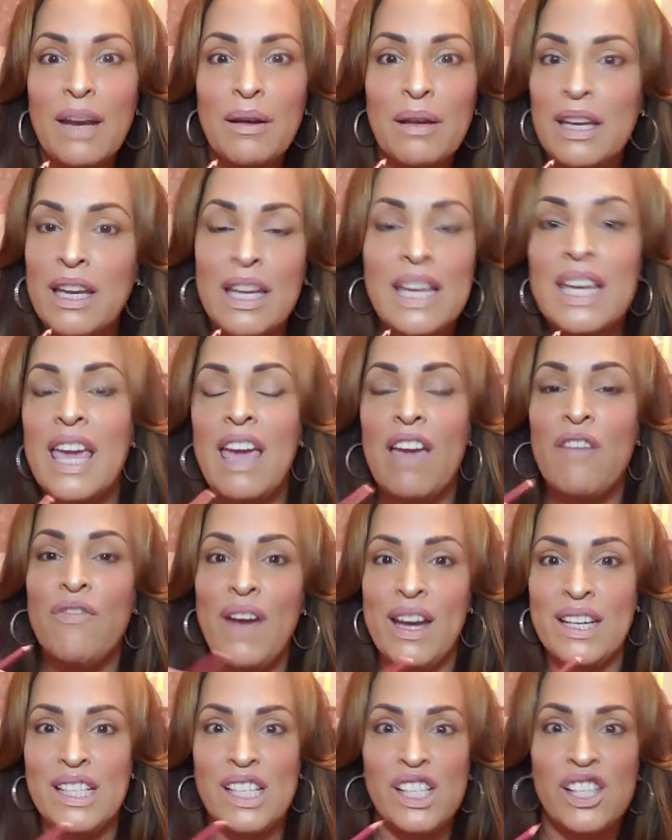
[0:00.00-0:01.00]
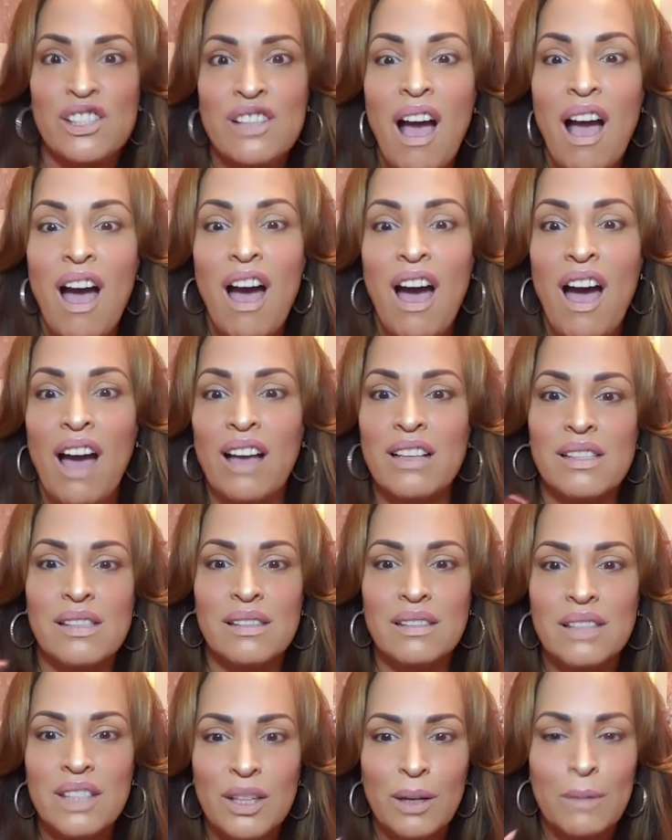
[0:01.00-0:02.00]
he can't find his socks,
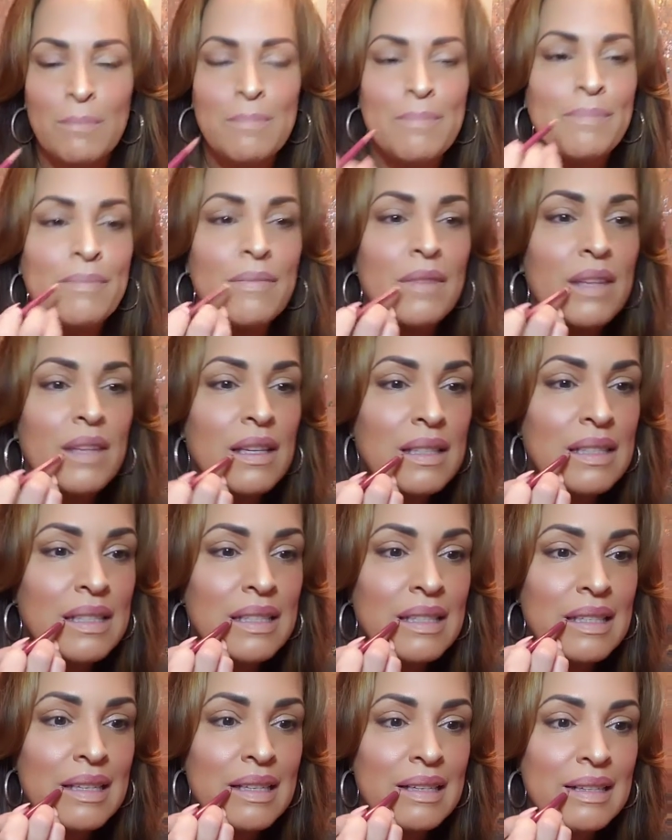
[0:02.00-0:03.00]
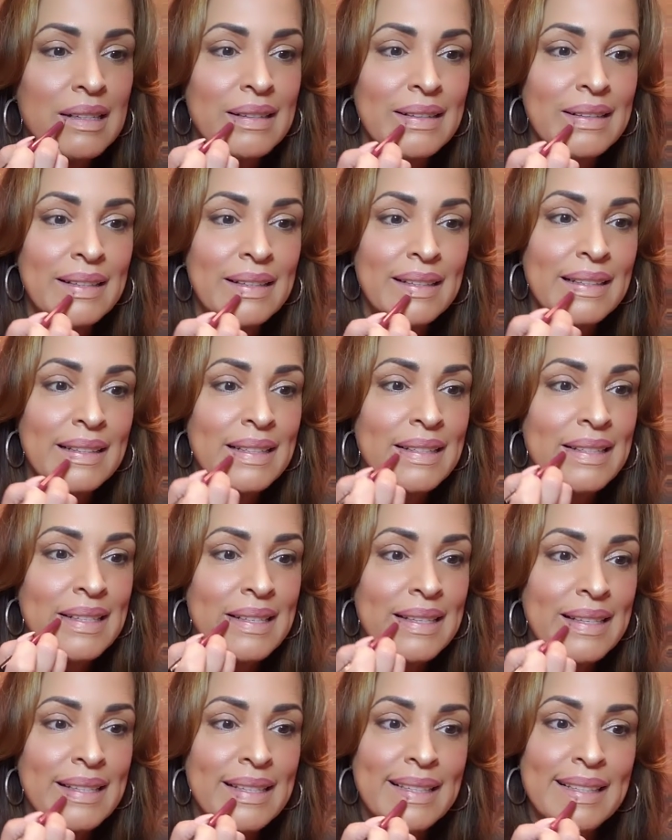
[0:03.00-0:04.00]
you know? So
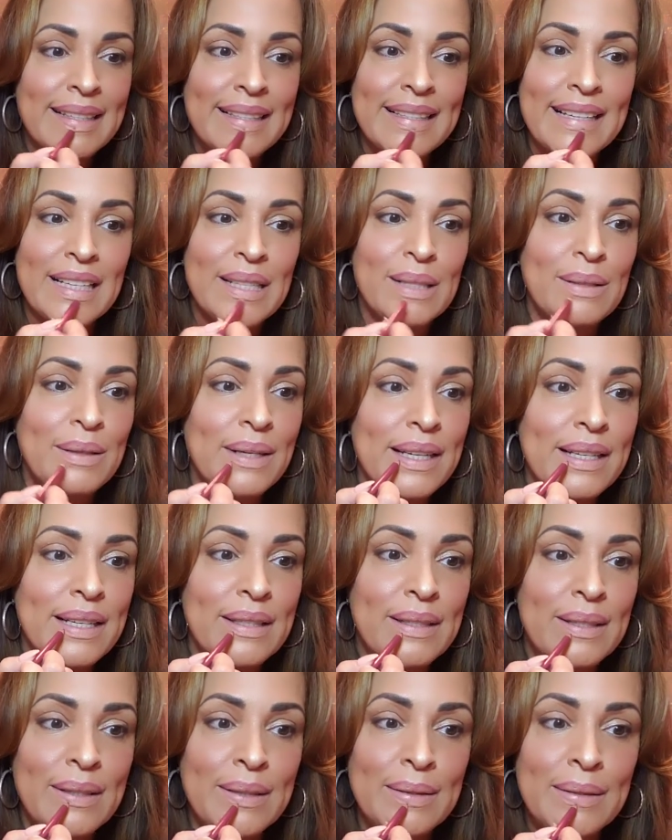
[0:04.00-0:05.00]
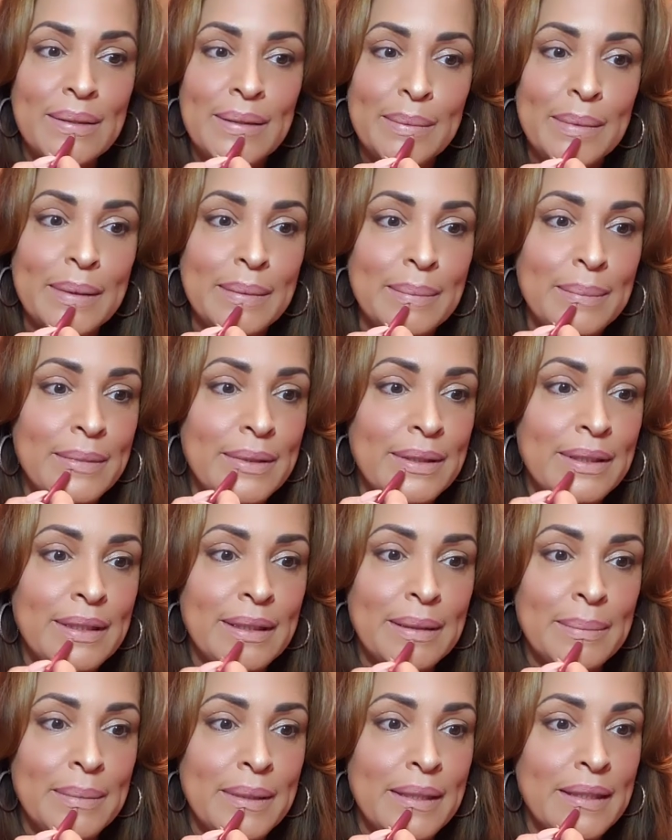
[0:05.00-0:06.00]
that's why I do my
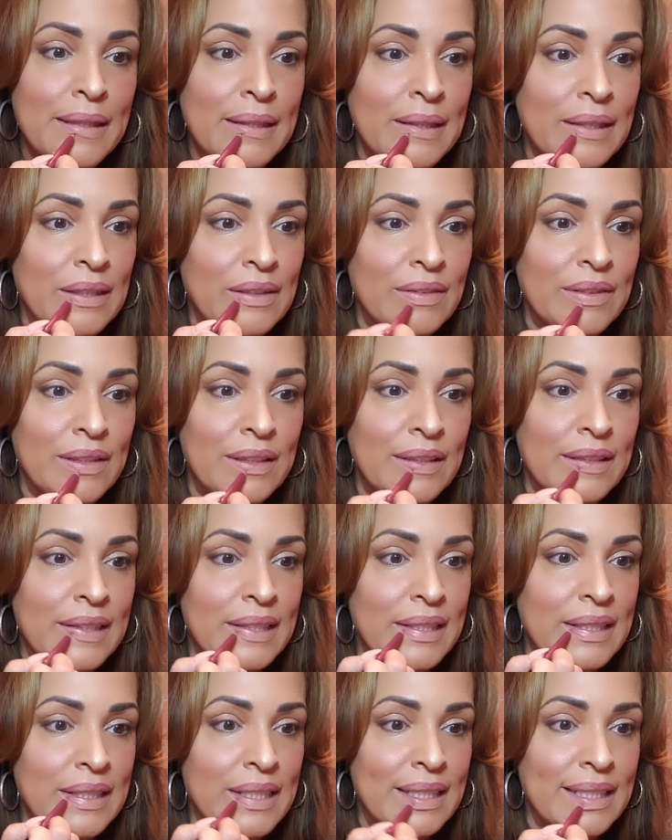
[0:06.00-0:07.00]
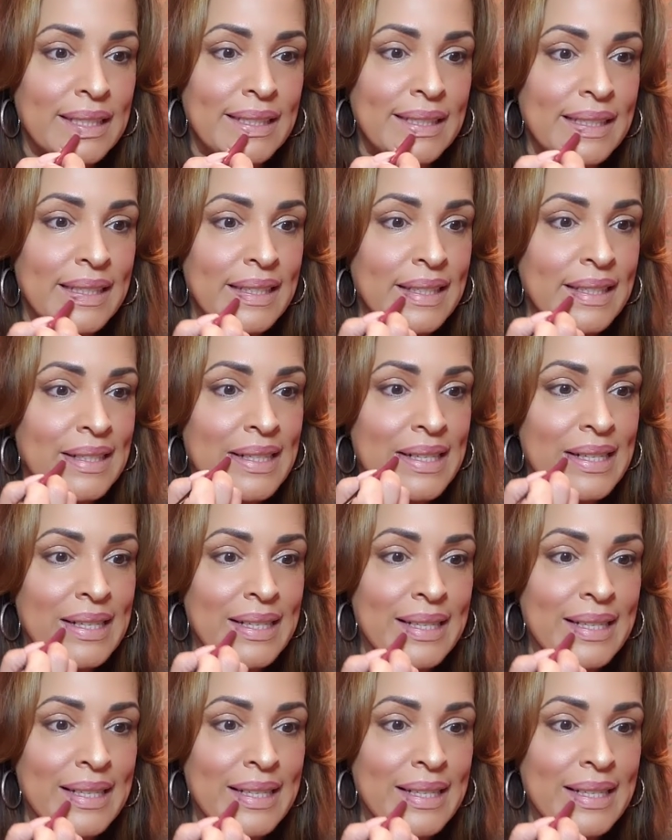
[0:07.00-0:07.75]
morning makeovers, to show you